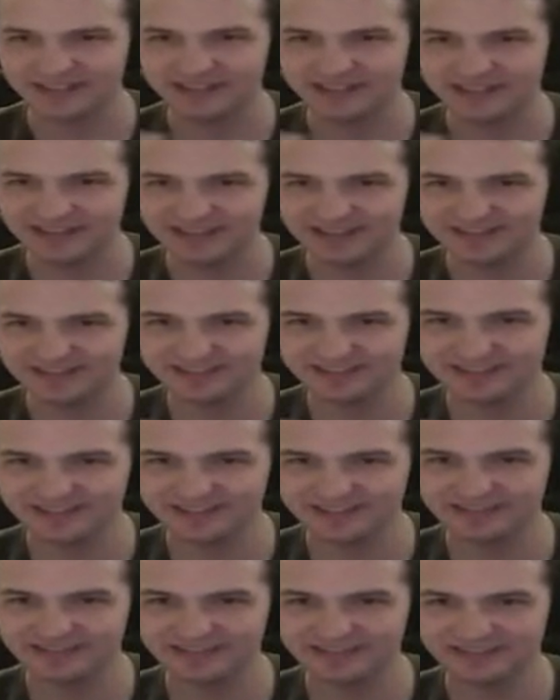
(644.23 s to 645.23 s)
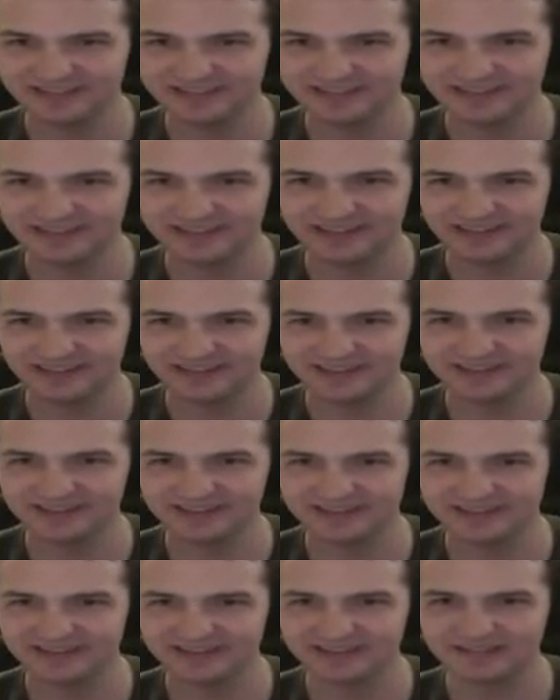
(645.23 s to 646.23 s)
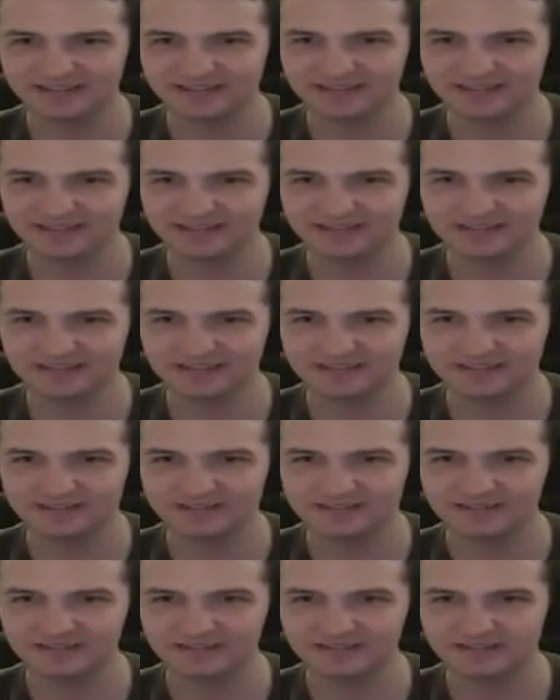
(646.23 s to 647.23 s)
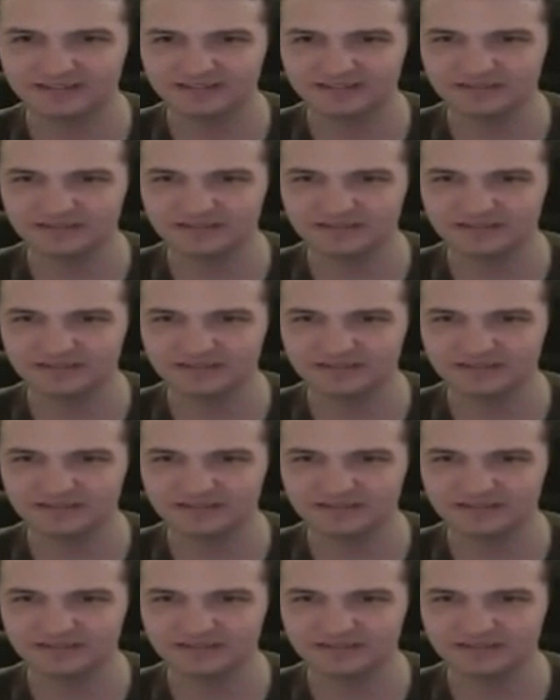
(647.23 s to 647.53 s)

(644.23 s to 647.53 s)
This person isn't speaking.